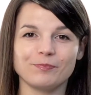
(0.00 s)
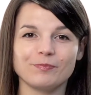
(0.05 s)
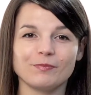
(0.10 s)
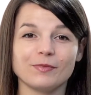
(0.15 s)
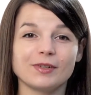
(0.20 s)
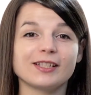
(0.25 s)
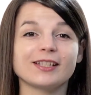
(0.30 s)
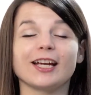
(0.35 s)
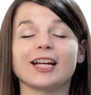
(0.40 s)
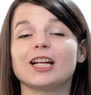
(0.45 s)

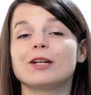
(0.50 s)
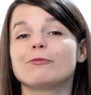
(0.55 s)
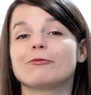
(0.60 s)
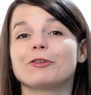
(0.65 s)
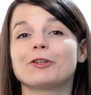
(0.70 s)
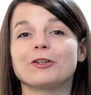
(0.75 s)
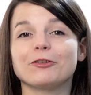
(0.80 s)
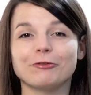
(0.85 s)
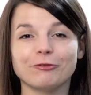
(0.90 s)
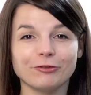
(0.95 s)
Sign up for
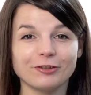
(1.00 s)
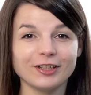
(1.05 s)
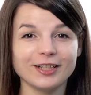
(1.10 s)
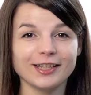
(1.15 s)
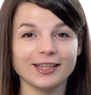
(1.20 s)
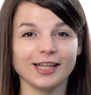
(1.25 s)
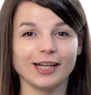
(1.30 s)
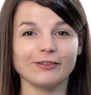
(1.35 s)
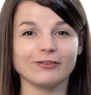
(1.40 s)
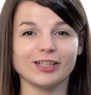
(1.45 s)
your free
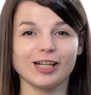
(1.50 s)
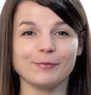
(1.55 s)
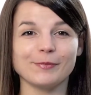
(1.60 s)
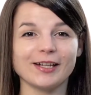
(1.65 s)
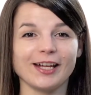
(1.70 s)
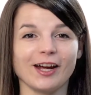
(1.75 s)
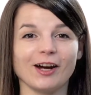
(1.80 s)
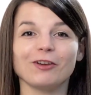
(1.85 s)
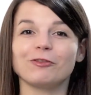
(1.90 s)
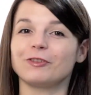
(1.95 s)
lifetime
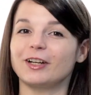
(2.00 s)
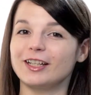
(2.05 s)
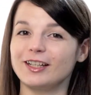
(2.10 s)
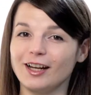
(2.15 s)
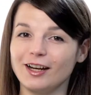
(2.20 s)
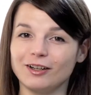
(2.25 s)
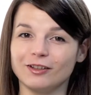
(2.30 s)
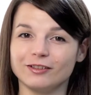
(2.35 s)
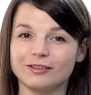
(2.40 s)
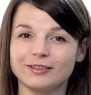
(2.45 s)
account right
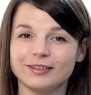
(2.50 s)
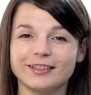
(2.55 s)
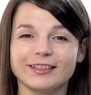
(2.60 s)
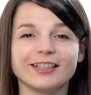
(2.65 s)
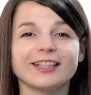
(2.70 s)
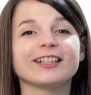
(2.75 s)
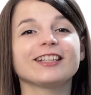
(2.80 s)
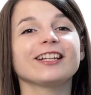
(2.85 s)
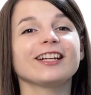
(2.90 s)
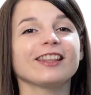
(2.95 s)
now.
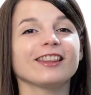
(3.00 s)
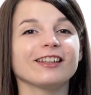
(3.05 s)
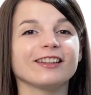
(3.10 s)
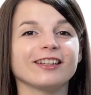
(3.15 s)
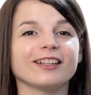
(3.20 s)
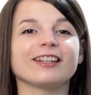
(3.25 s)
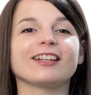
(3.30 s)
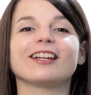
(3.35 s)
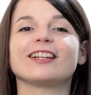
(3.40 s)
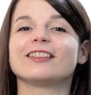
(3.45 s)
Click the
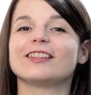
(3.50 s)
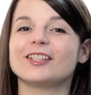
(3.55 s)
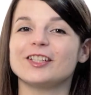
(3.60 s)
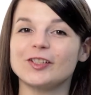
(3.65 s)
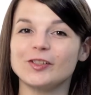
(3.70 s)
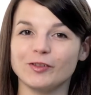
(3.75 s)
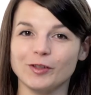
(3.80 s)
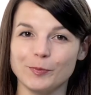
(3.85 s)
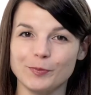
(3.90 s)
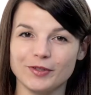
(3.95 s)
link in the
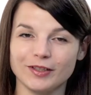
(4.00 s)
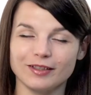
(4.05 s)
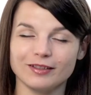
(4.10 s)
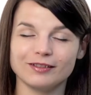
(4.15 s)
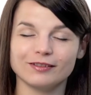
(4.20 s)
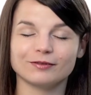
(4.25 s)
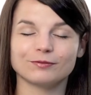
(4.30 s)
description.